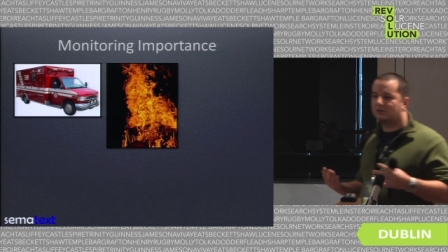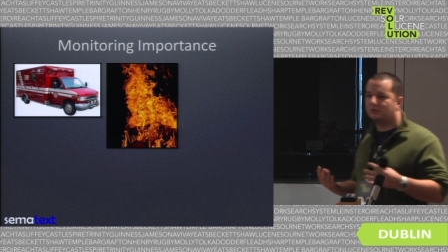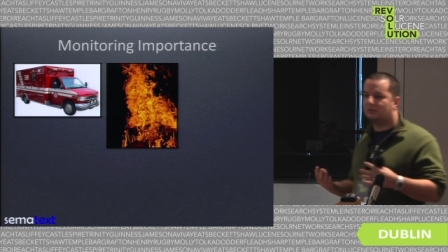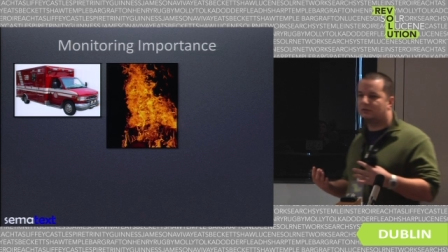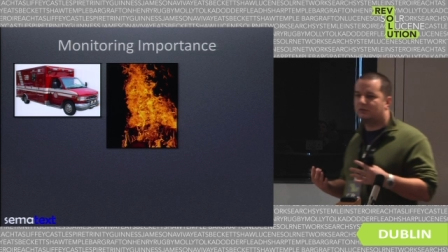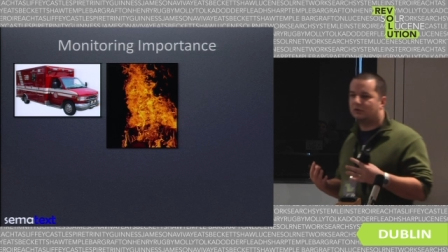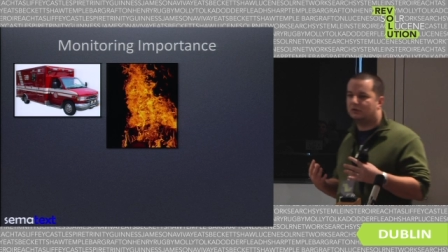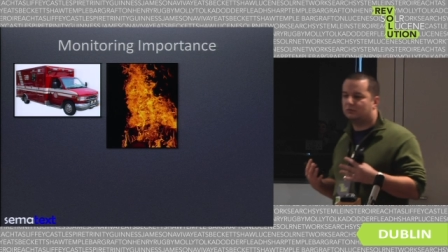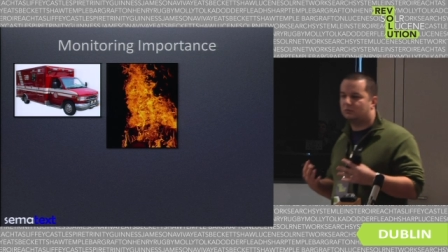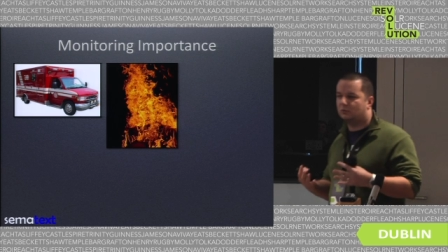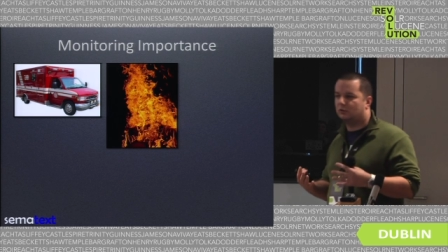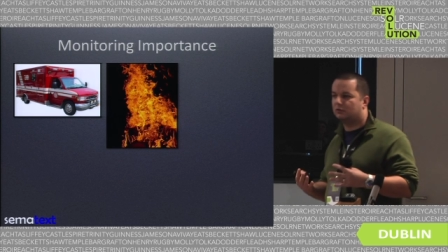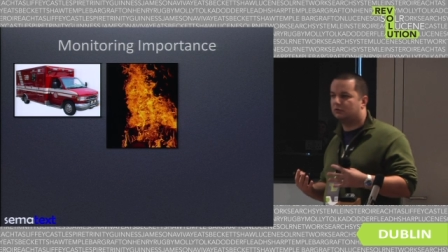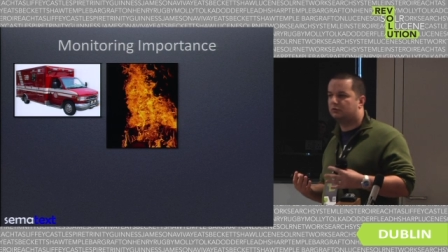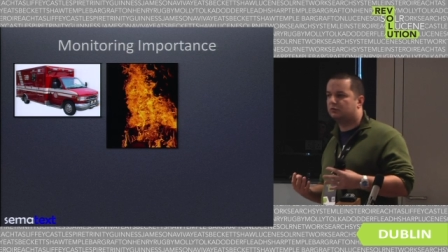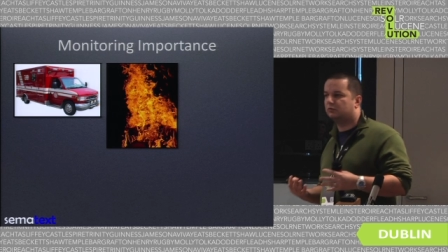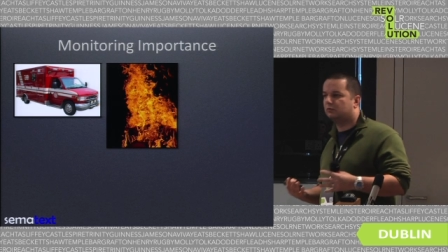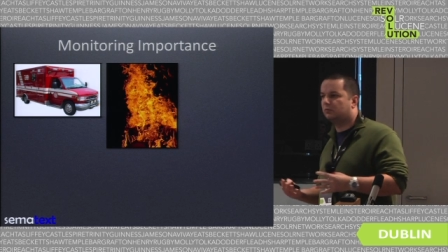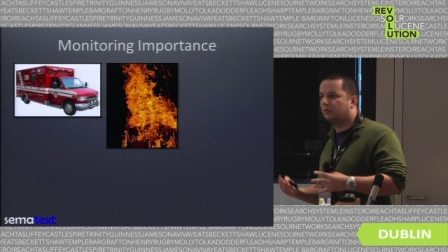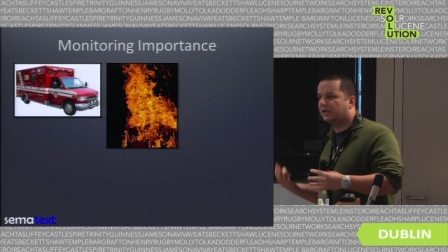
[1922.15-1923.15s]
you don't want
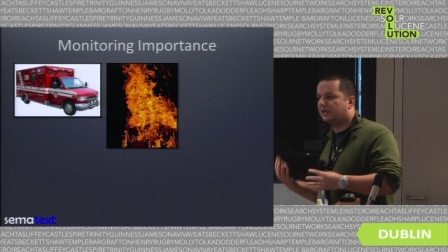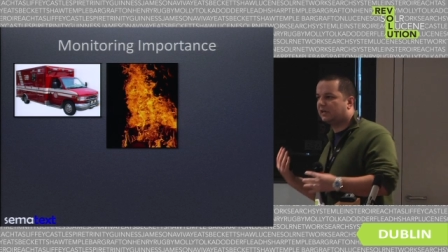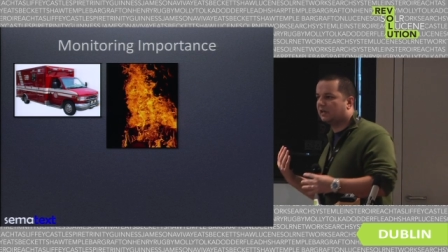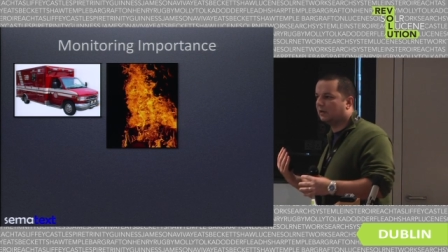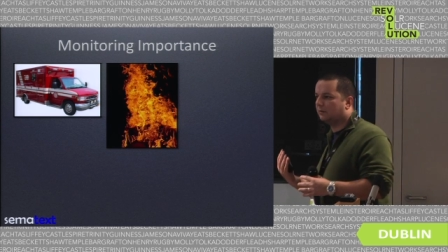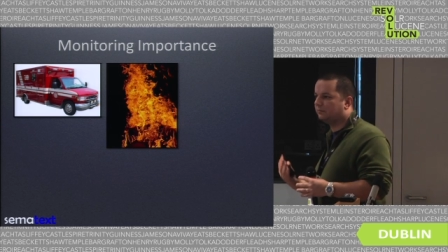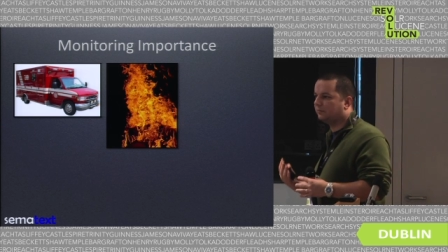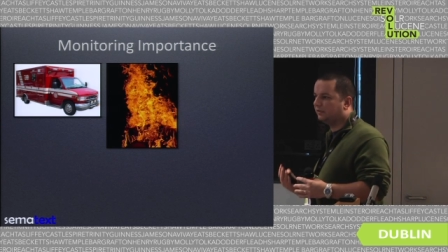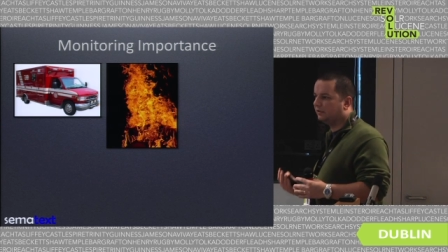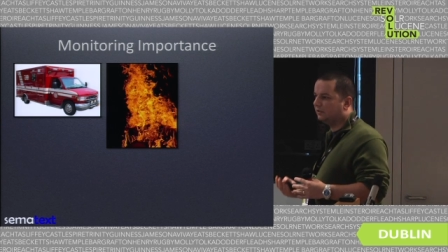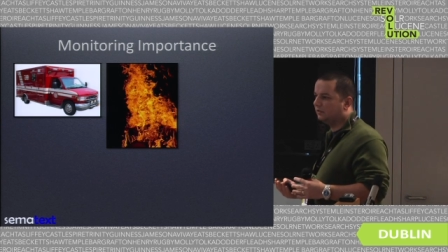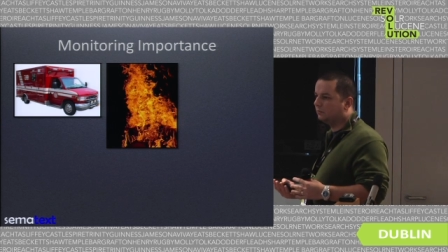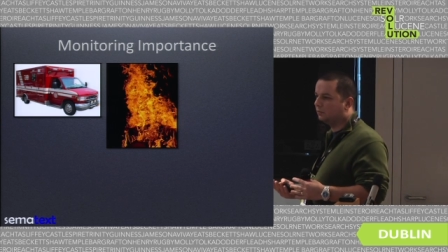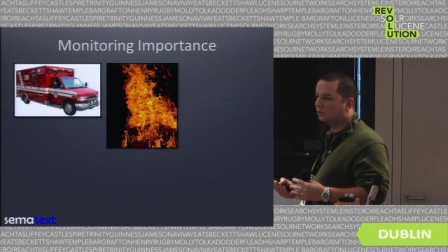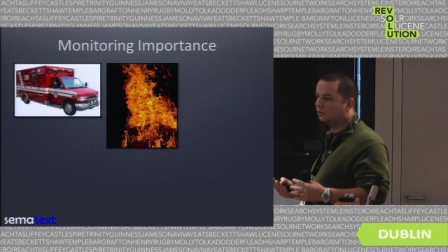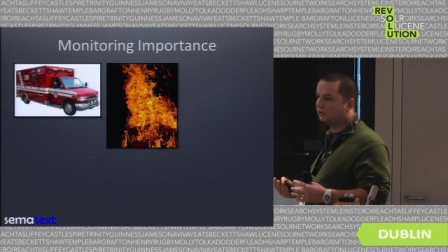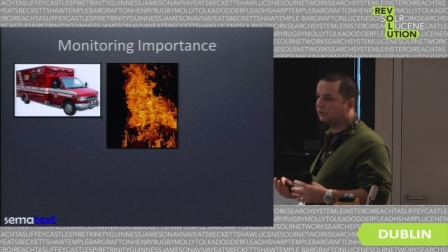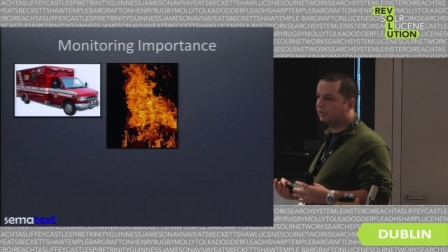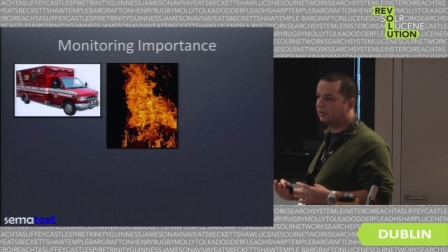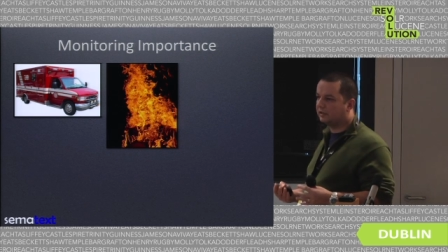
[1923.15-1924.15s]
to wake up in the
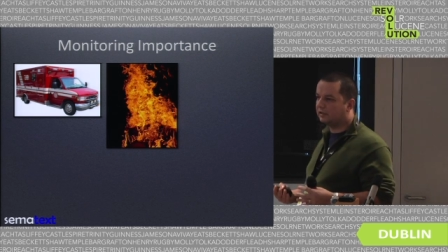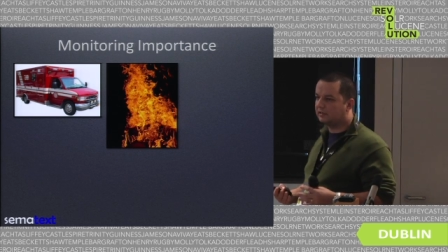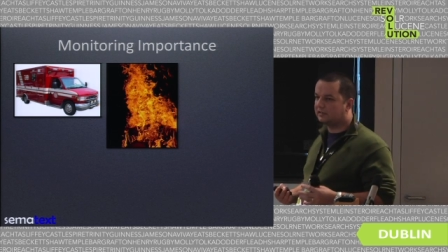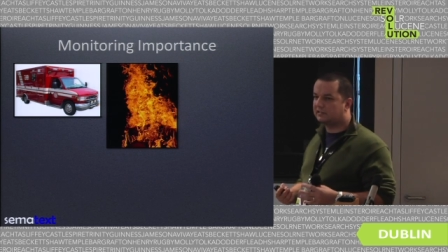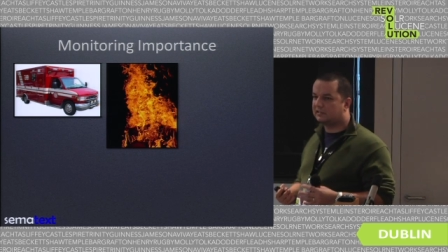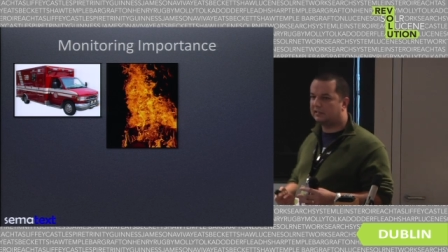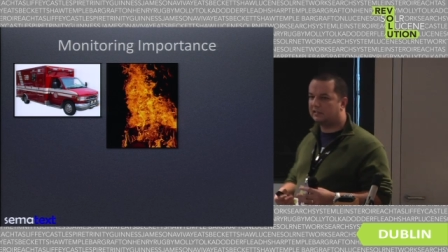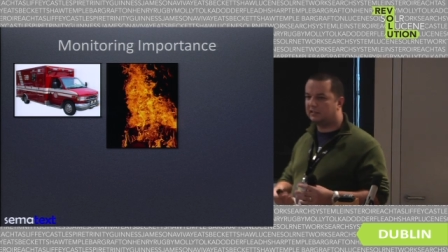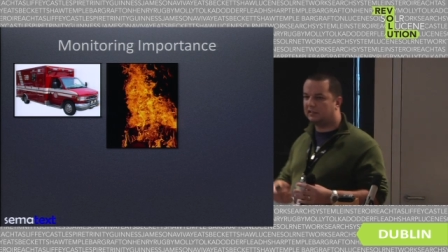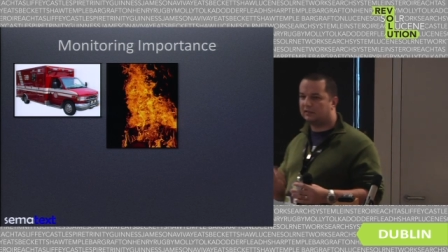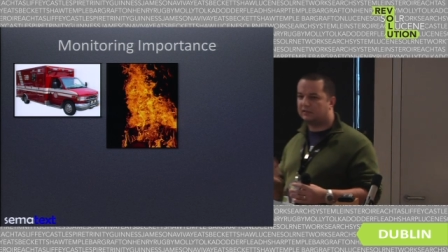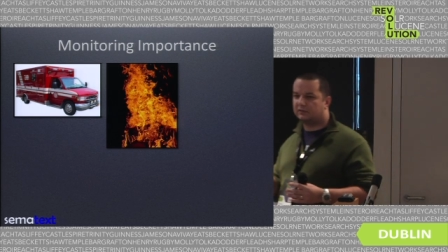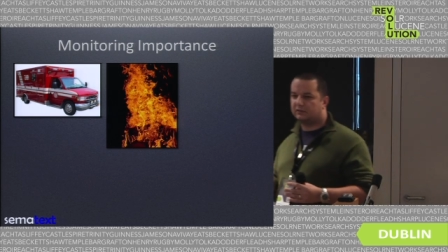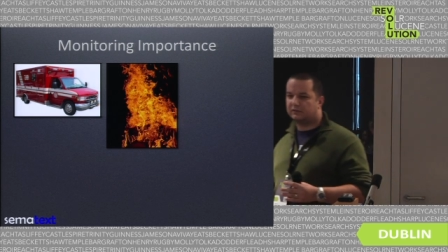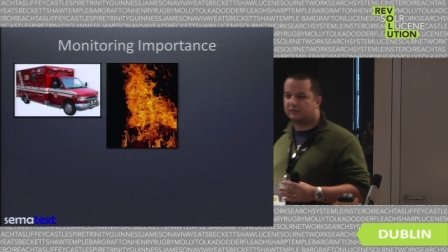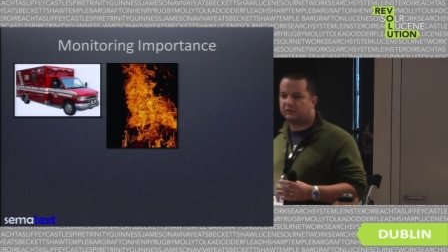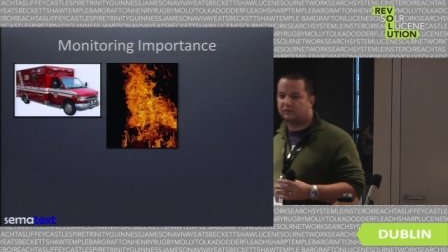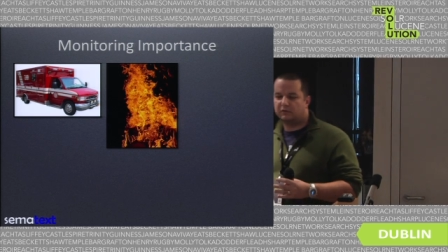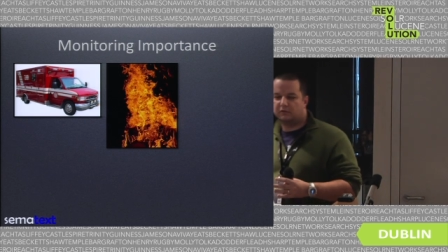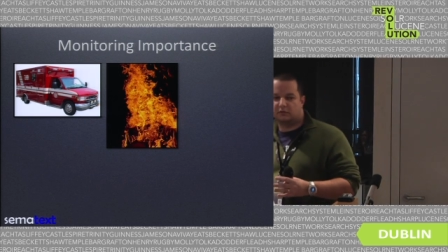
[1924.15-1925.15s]
morning and see that
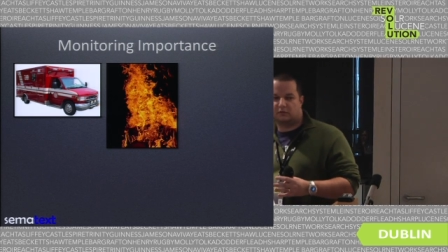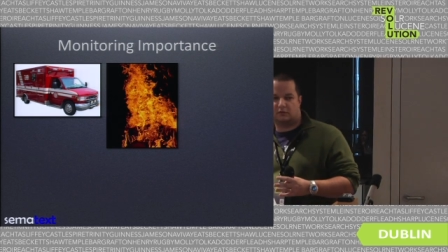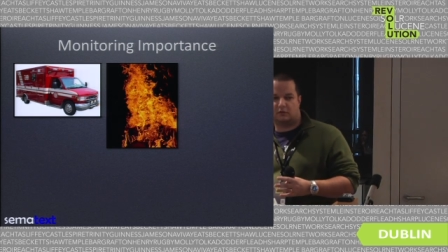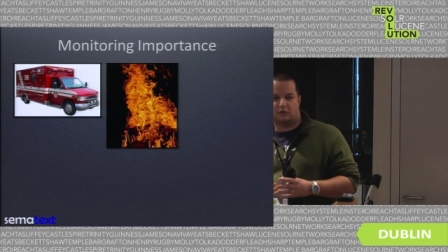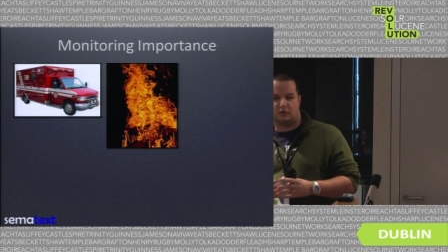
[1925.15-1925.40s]
uh,